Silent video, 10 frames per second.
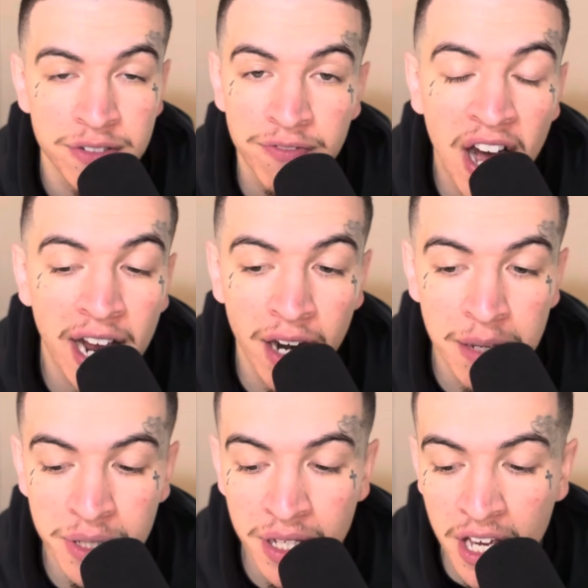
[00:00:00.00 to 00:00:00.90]
violate
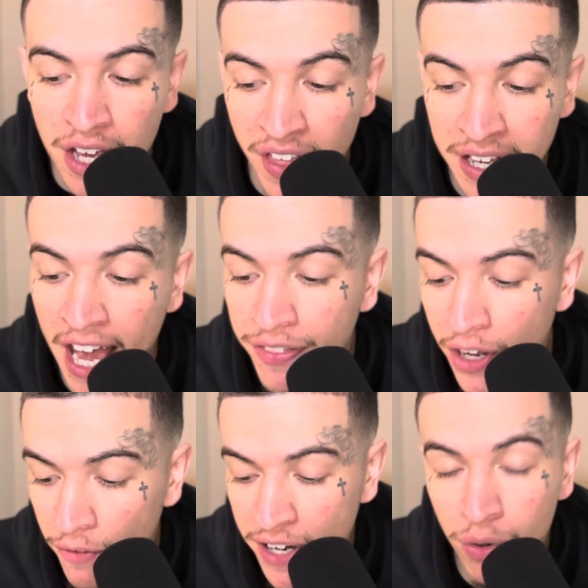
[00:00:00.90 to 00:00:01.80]
me. They're
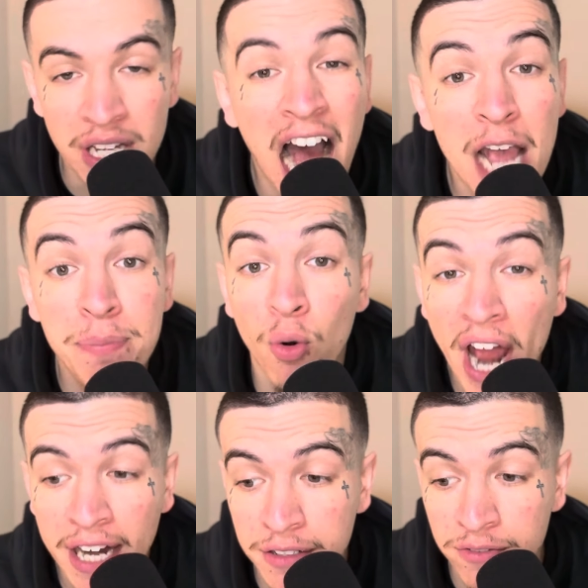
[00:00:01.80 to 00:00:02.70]
very
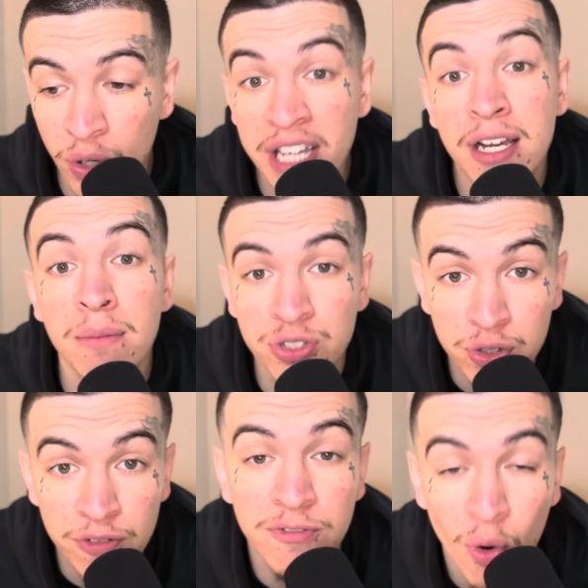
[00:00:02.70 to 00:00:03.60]
hyperactive when it comes to
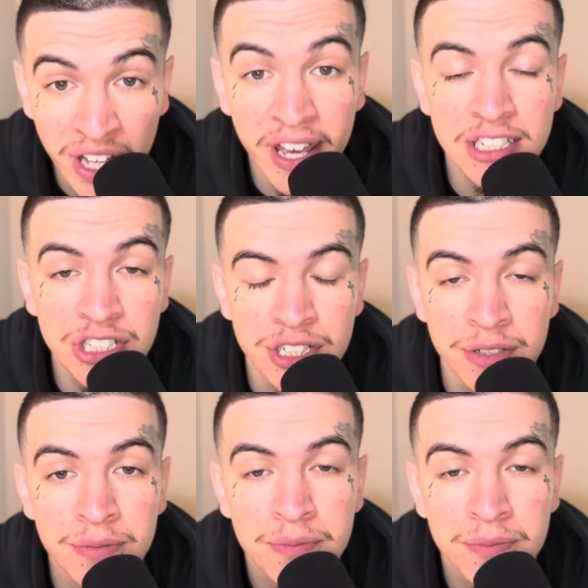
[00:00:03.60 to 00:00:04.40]
fornication.